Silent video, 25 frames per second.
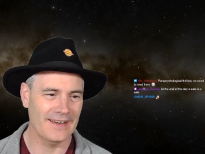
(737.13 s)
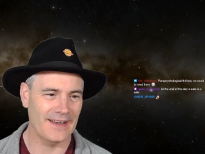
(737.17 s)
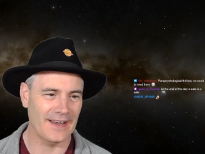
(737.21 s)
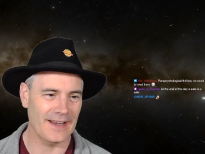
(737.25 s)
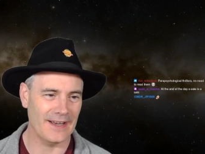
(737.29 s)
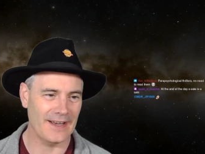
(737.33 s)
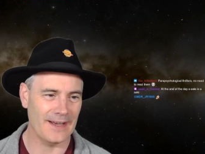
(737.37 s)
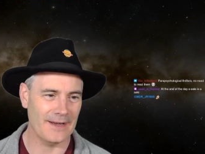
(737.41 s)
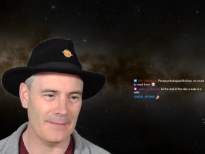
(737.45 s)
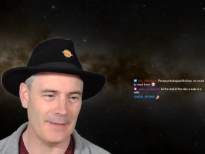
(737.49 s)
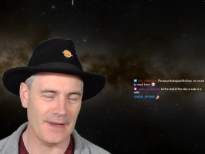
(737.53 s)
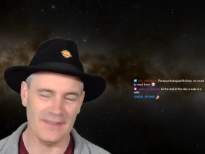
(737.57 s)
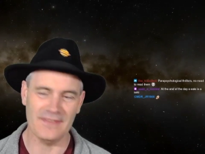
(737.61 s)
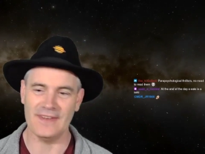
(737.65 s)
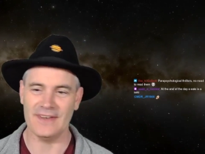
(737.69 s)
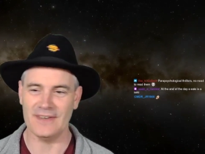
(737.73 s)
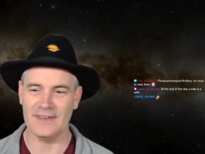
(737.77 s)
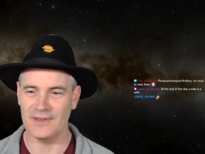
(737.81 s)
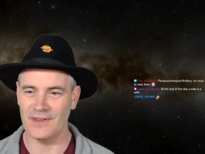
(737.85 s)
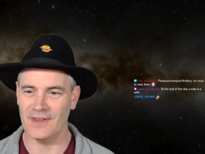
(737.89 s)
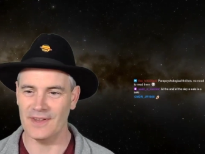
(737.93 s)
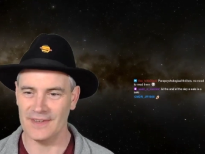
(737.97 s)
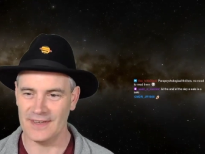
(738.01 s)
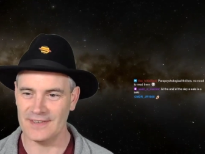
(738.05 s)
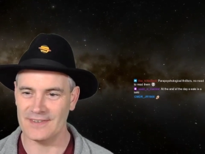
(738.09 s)
And
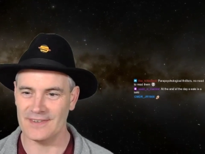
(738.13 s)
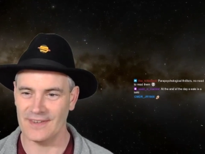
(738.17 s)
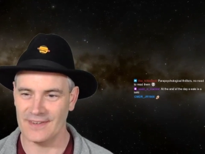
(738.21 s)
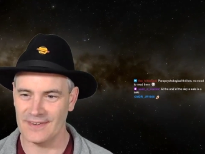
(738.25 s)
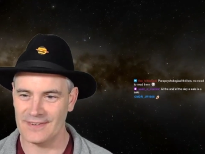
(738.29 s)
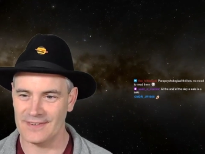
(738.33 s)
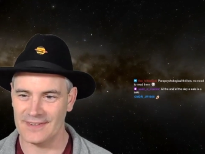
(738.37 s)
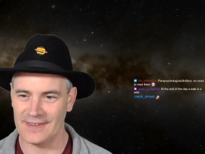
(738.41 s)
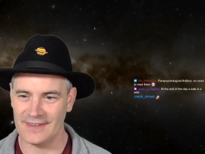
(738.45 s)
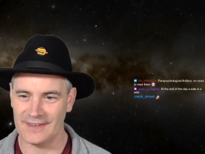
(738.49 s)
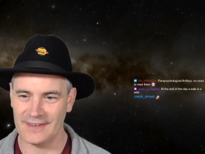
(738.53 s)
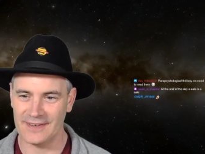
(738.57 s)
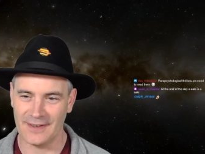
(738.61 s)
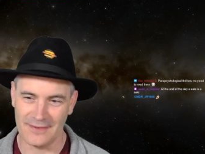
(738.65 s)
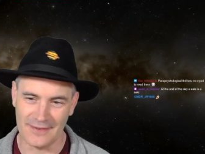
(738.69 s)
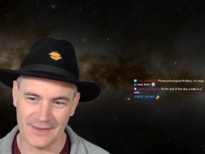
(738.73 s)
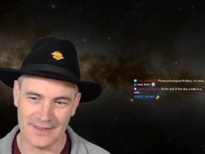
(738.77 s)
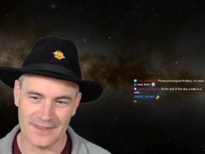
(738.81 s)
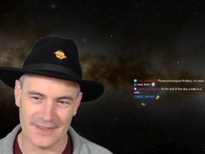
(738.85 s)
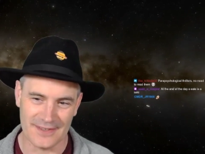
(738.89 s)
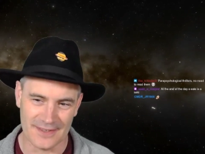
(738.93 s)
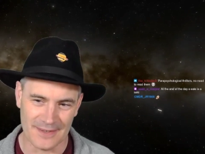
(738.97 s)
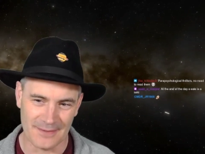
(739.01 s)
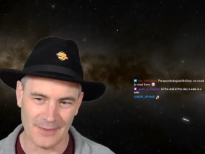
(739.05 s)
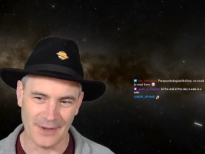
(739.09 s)
these are the,
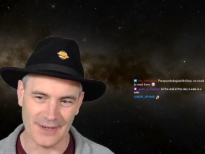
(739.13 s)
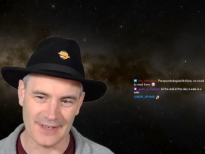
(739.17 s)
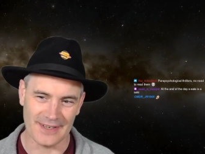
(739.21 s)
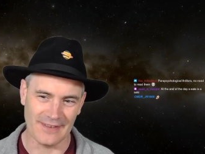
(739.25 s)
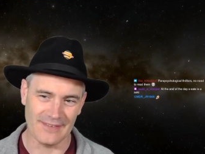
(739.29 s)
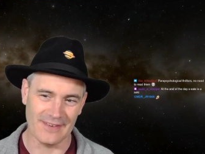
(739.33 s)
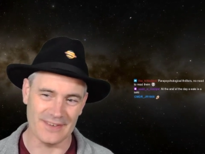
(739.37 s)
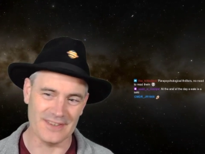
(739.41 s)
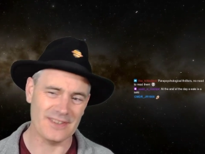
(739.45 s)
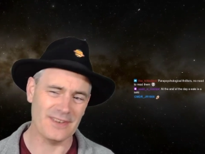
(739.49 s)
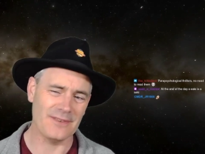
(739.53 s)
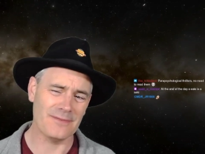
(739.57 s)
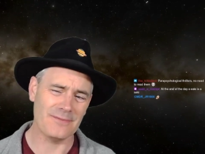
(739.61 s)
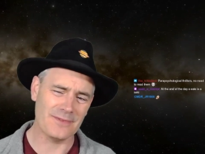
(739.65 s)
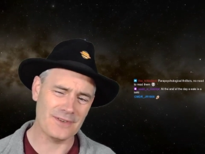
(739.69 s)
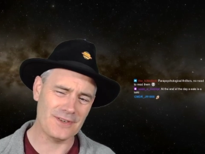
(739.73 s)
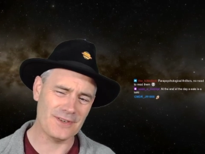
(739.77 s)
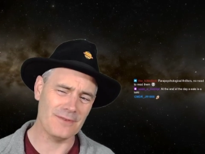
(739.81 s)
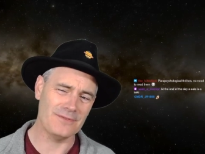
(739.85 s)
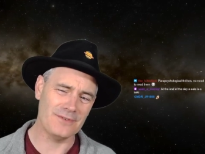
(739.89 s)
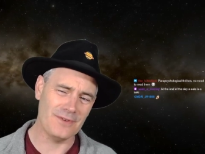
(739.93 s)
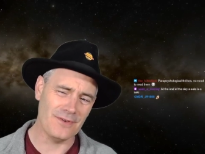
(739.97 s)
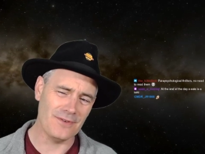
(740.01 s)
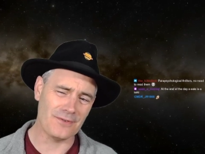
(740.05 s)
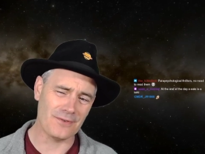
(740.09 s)
this is the breakdown. So
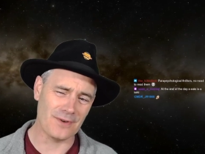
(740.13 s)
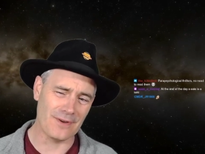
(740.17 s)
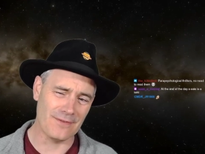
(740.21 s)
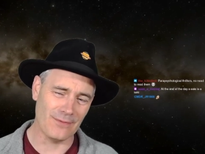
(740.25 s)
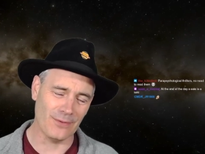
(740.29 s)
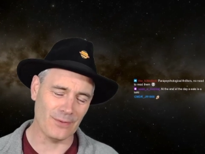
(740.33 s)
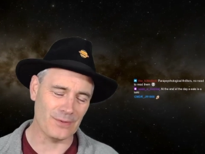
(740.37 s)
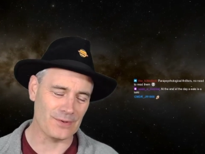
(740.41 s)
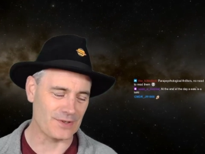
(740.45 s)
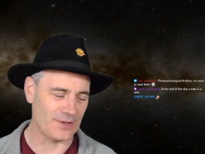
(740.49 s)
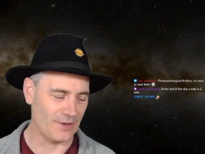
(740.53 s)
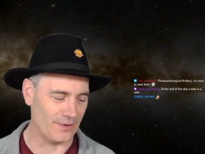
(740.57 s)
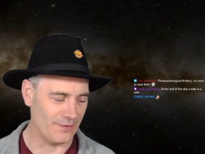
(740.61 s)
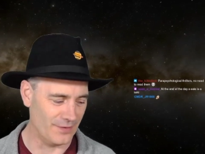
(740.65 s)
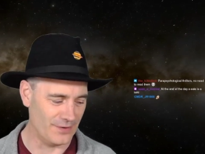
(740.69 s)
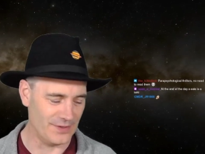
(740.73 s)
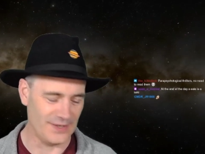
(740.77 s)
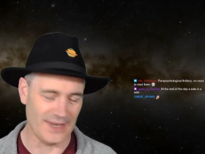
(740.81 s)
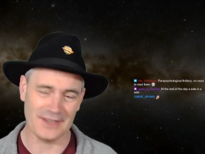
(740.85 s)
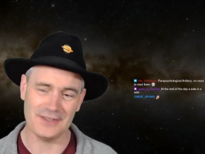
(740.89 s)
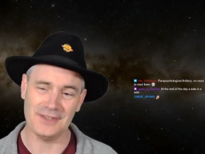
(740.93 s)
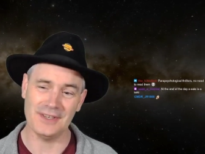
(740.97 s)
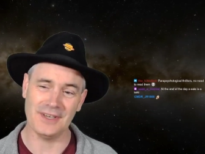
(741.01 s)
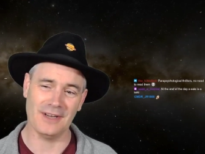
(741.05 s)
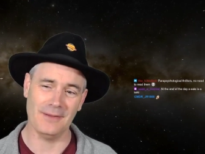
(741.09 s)
2, 3, 4-star reviews
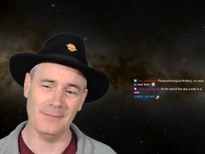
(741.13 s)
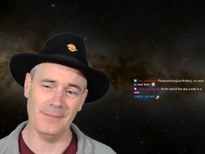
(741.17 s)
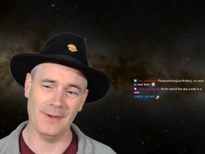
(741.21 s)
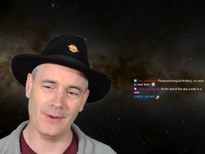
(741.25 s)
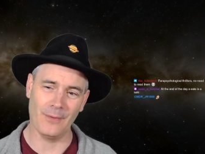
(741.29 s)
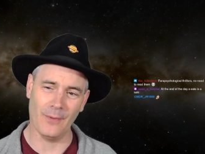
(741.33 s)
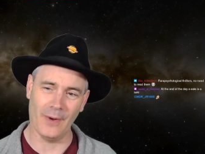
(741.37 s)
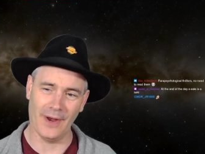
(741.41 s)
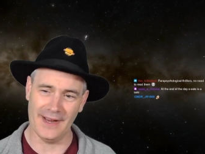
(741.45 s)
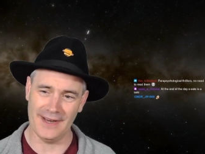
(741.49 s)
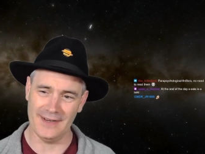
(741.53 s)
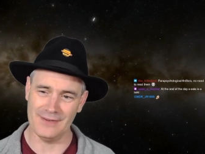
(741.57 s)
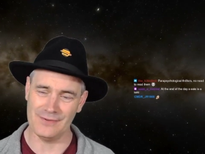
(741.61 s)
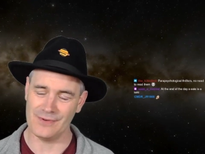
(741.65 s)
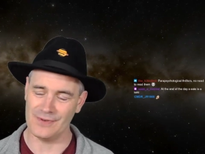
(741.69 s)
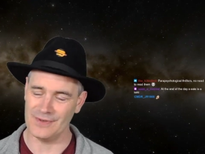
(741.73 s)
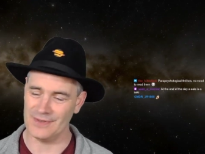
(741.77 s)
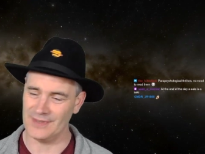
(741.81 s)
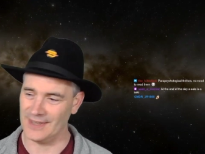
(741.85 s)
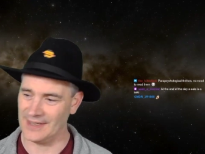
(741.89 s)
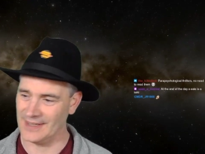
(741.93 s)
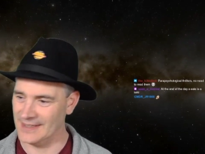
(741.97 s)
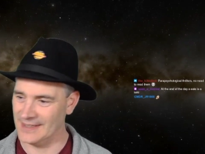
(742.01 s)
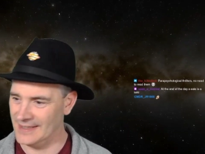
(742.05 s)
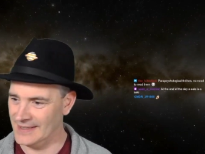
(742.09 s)
actually could be quite
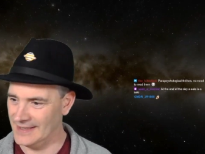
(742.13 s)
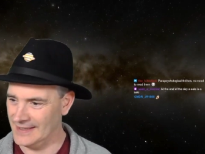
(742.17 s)
interesting.